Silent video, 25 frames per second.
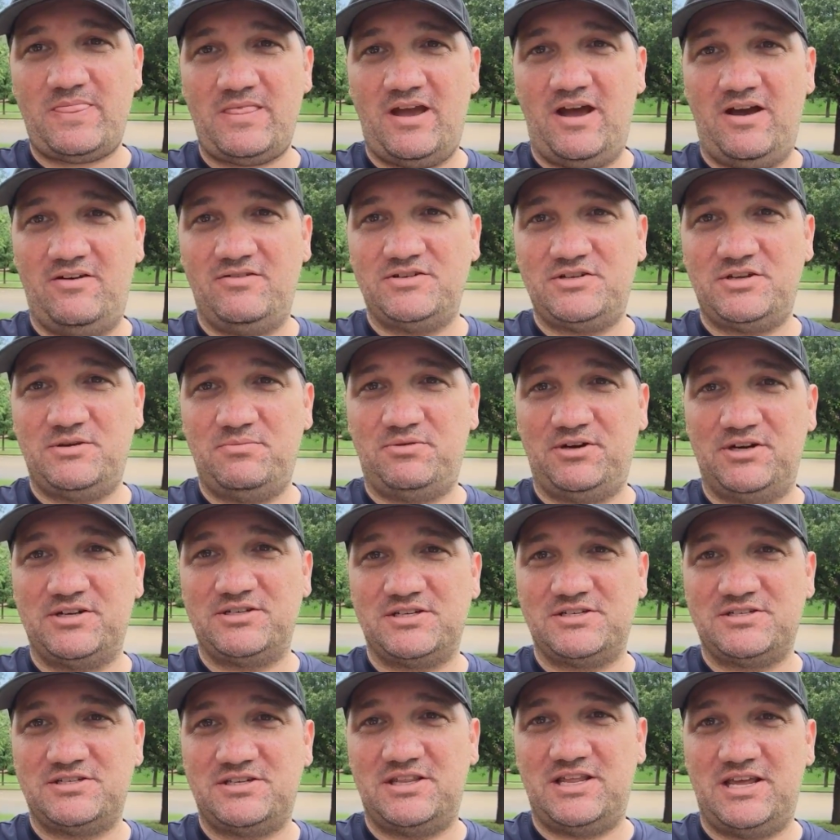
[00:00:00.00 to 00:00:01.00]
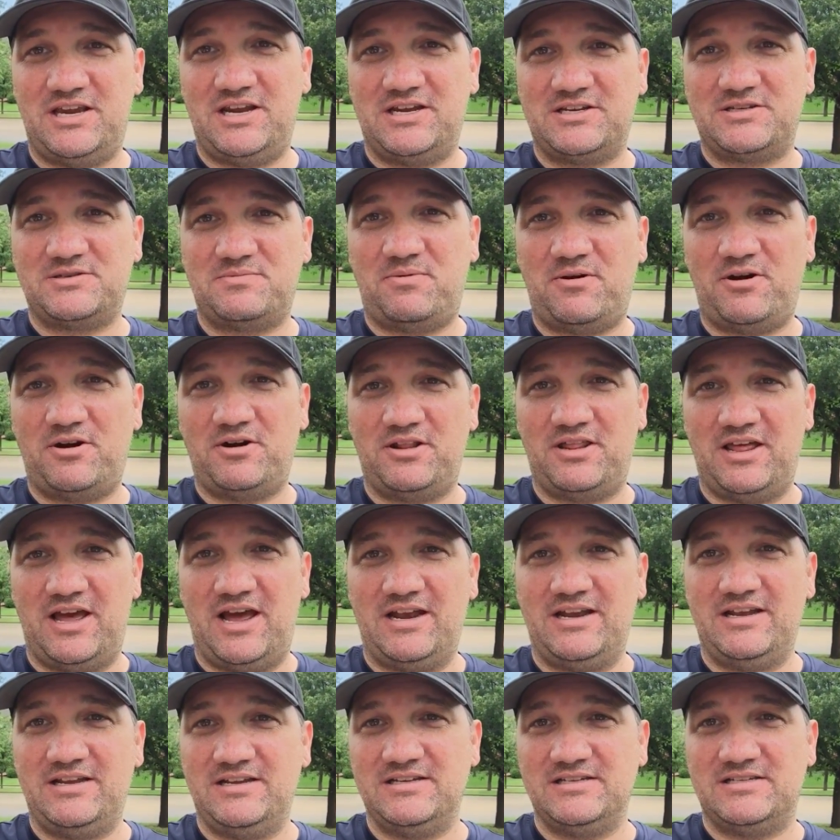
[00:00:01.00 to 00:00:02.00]
obviously brings us to the next part of
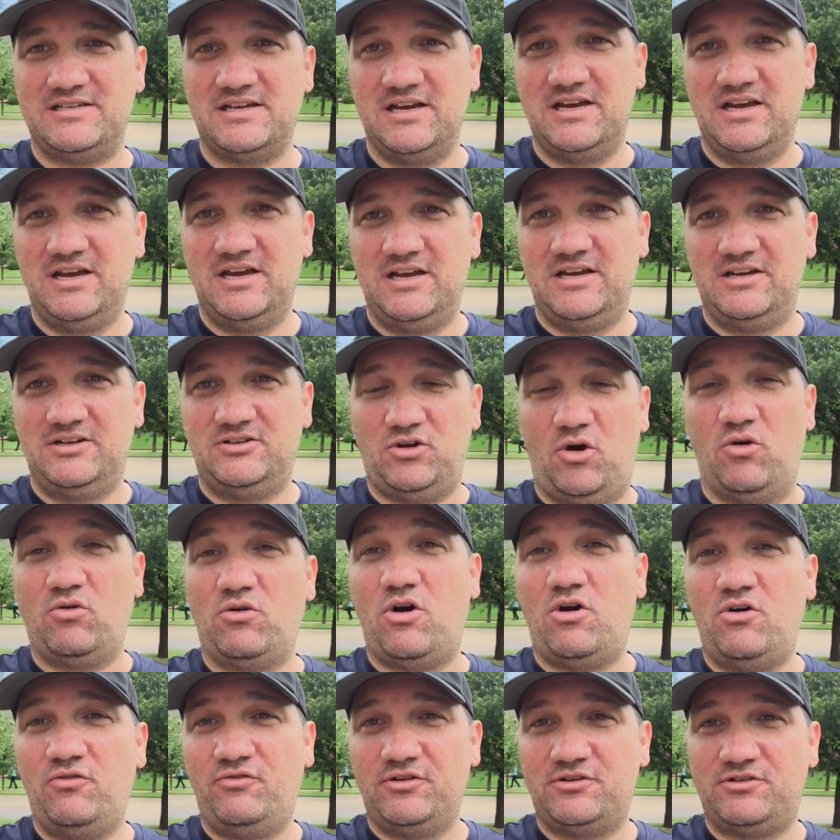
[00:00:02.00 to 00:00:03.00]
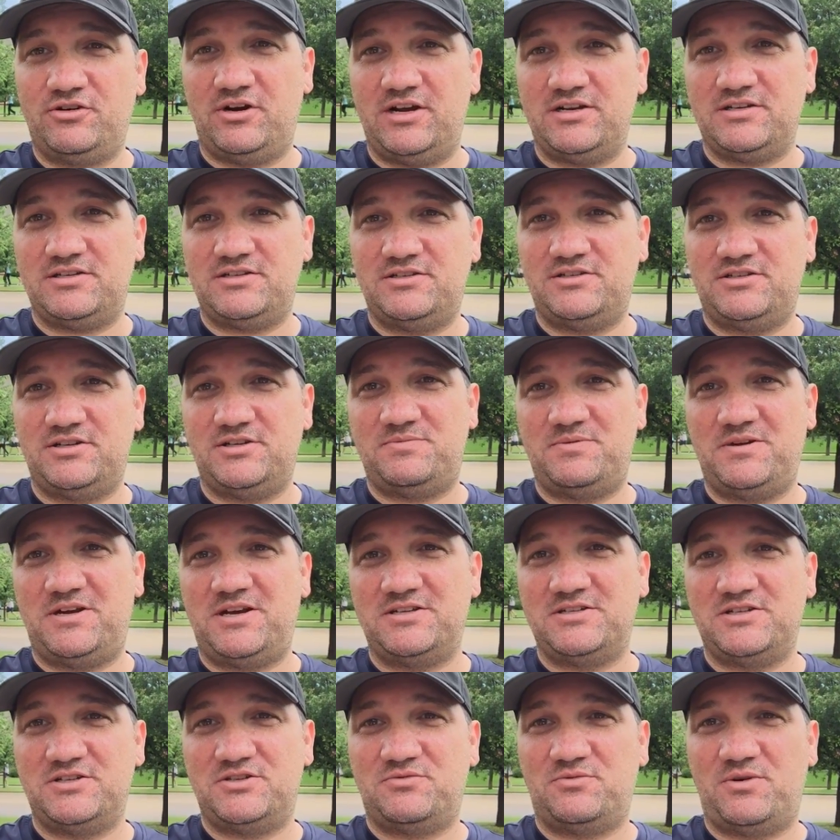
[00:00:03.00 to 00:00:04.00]
that is don't overdress. Just
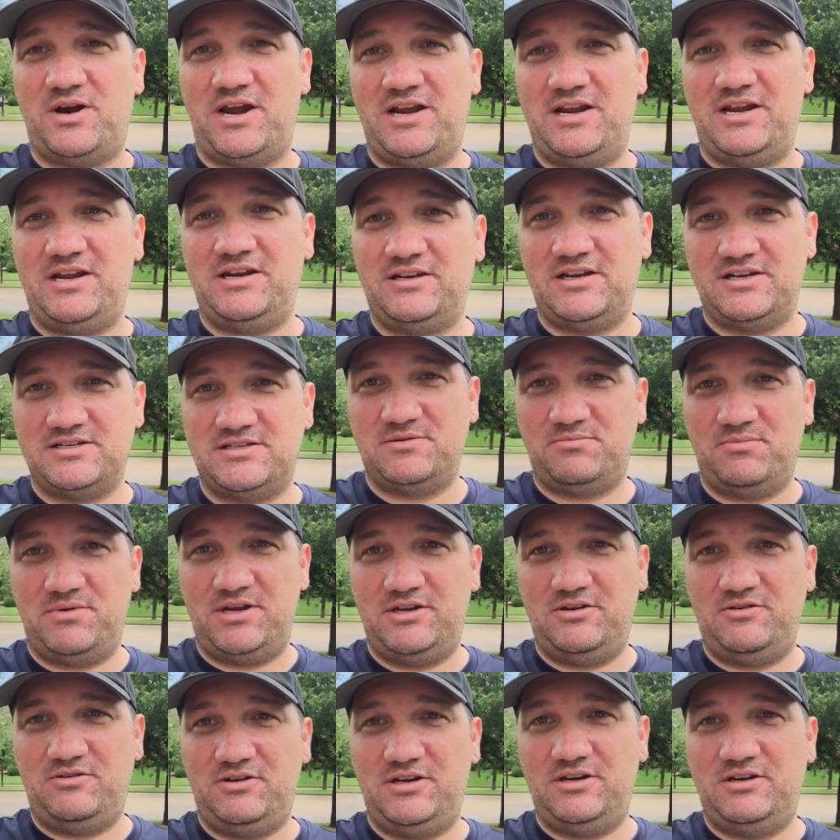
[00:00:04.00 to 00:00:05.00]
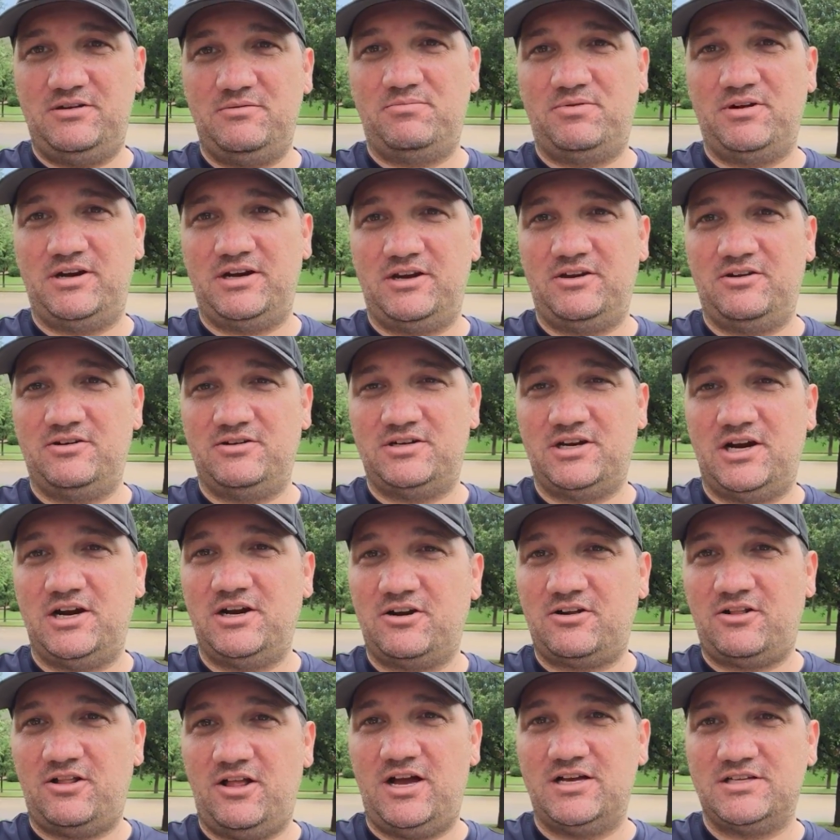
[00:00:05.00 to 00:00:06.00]
because it's raining doesn't mean you need to bring your
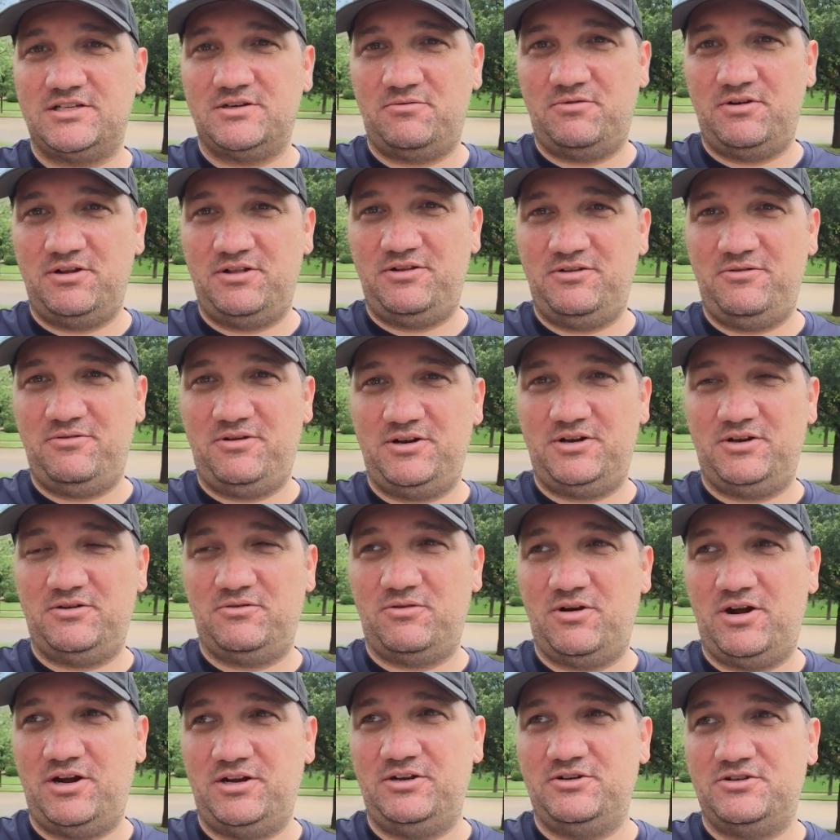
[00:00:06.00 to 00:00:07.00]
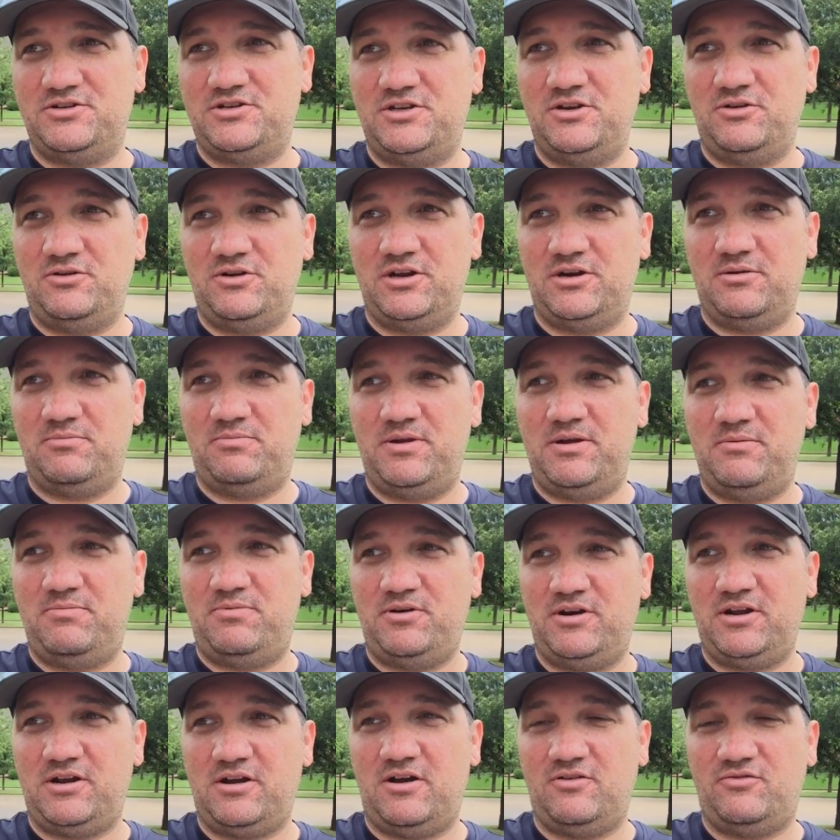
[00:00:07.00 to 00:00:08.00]
entire closet with you on your run. You're still going to be
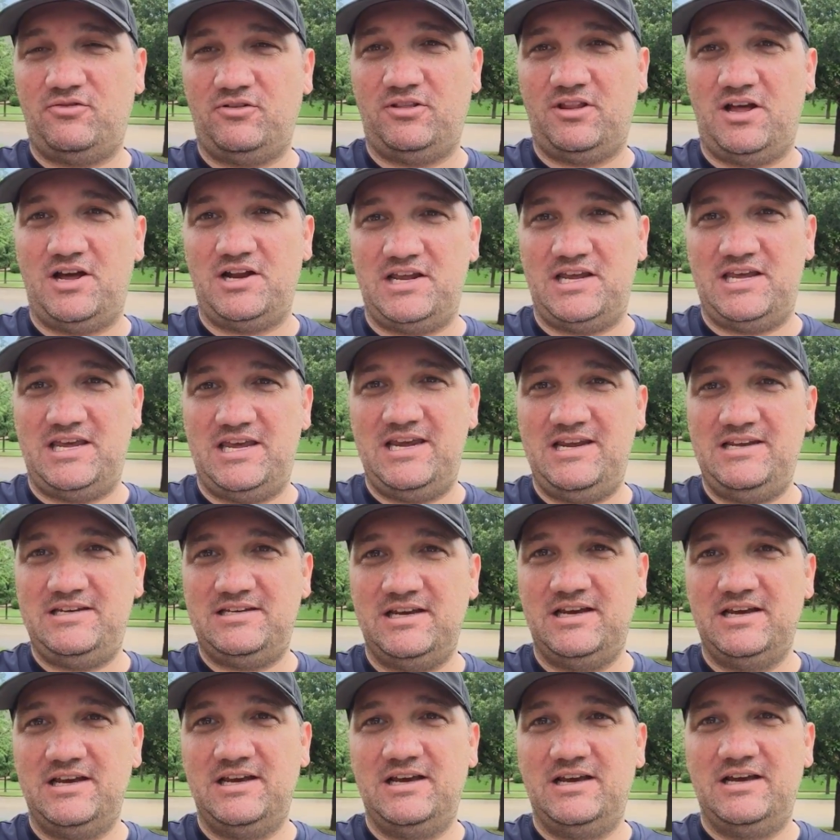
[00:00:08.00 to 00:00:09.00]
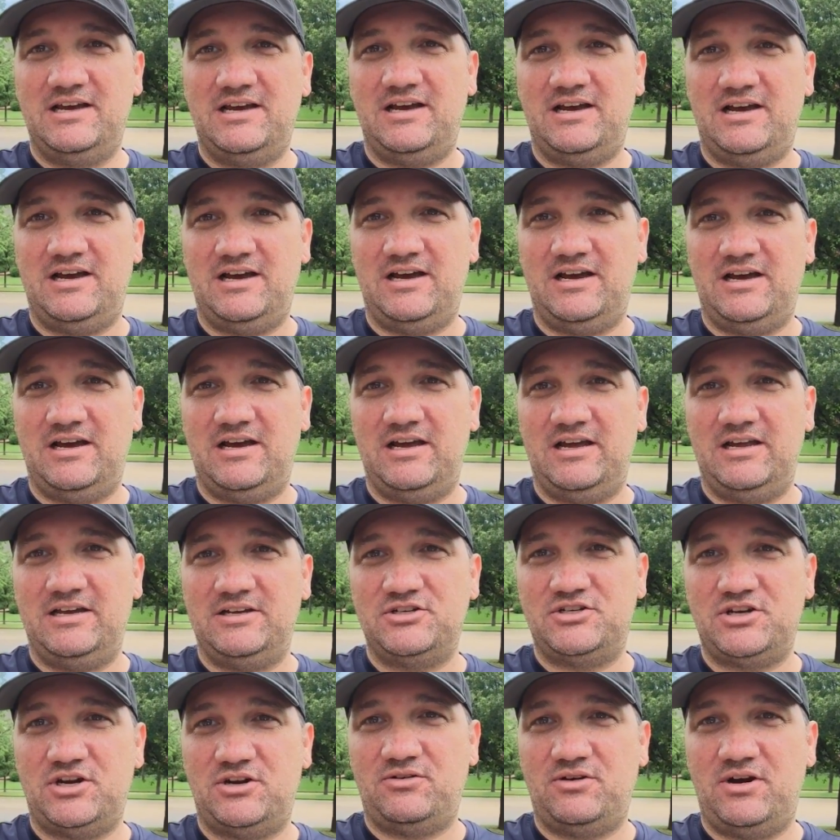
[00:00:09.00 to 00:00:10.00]
putting off a lot of heat
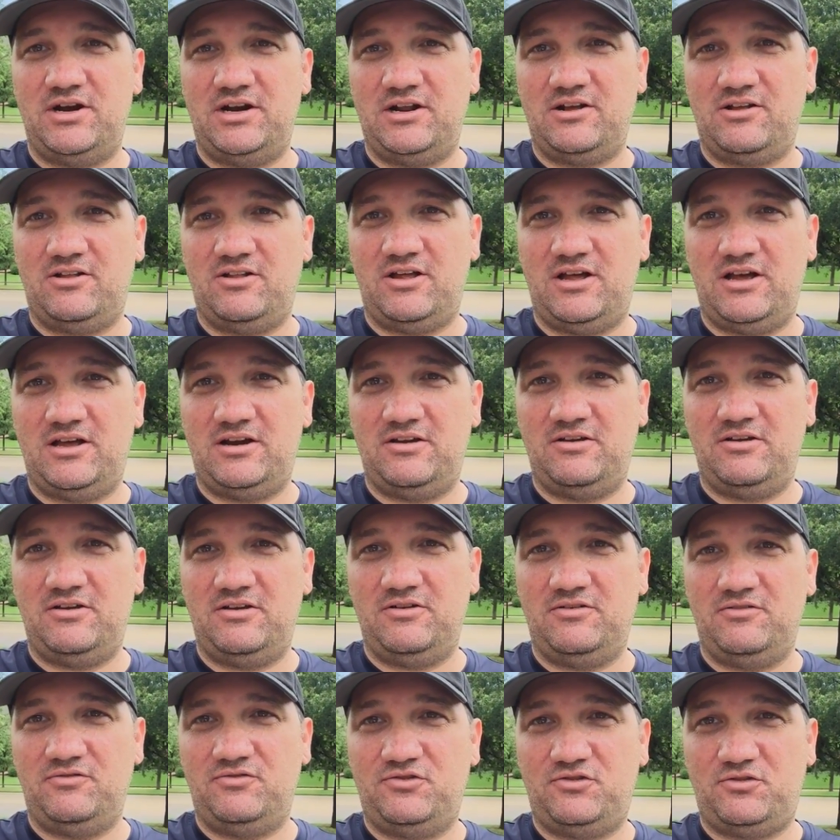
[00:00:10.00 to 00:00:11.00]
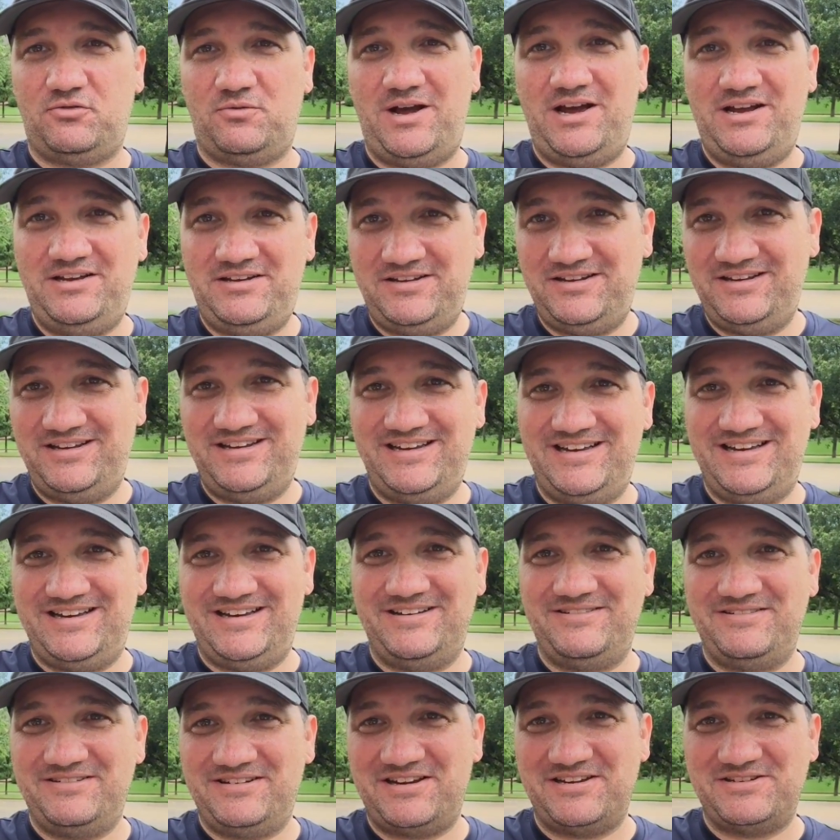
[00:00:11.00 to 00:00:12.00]
and generating a lot of sweat
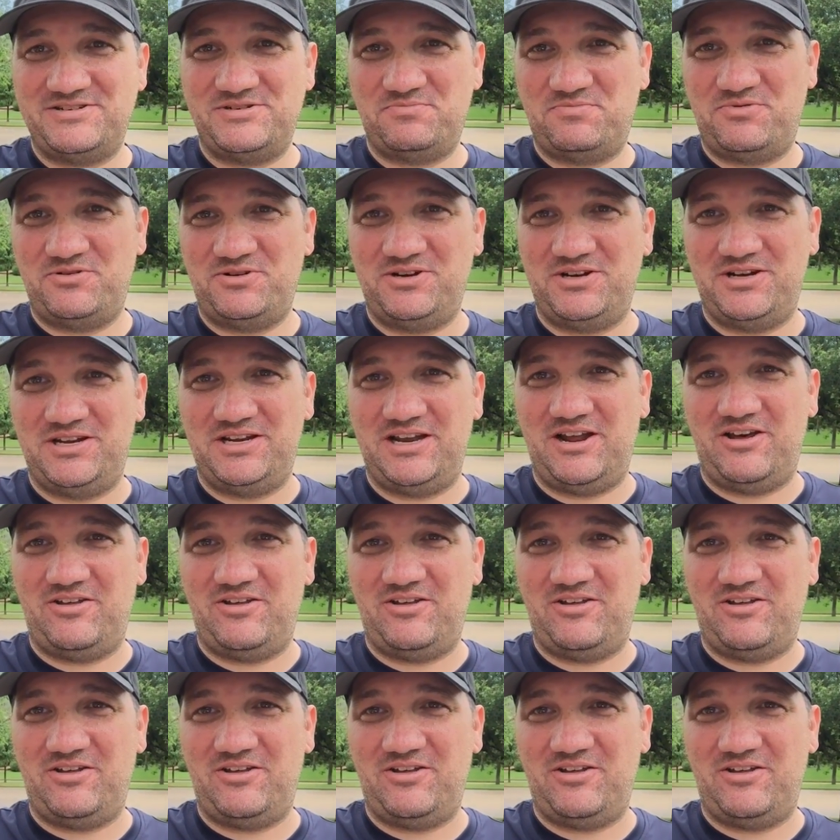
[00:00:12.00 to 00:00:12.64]
because you're putting in